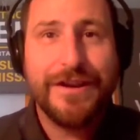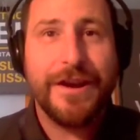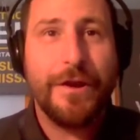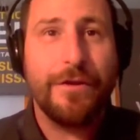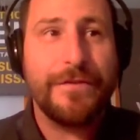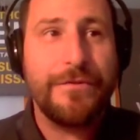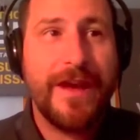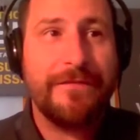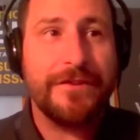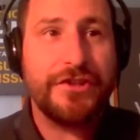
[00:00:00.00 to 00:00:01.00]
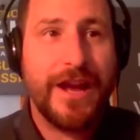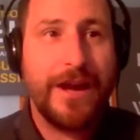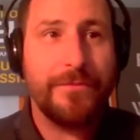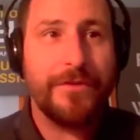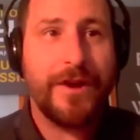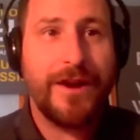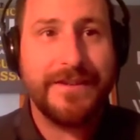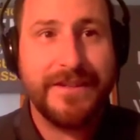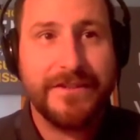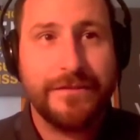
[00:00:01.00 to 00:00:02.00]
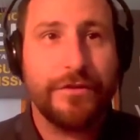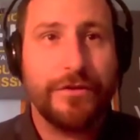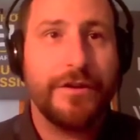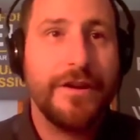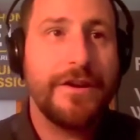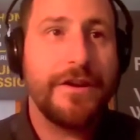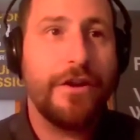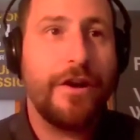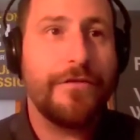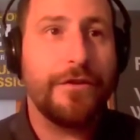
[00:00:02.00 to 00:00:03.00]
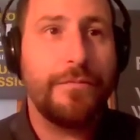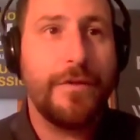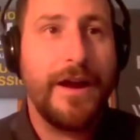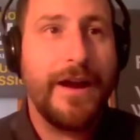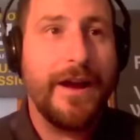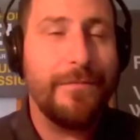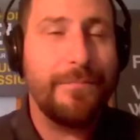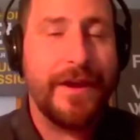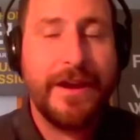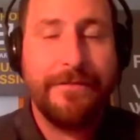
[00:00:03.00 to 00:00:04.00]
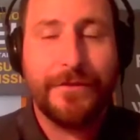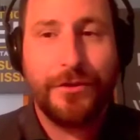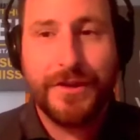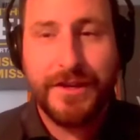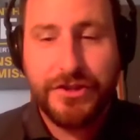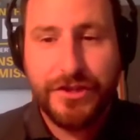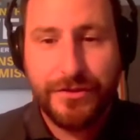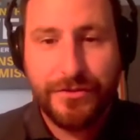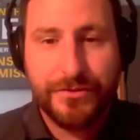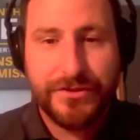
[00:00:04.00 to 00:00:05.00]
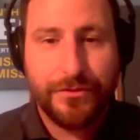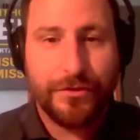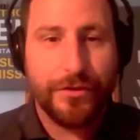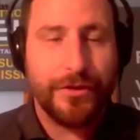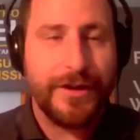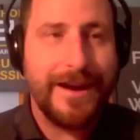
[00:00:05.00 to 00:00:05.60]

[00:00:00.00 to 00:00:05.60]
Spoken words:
If you have a child with autism or, other behavioral issues or,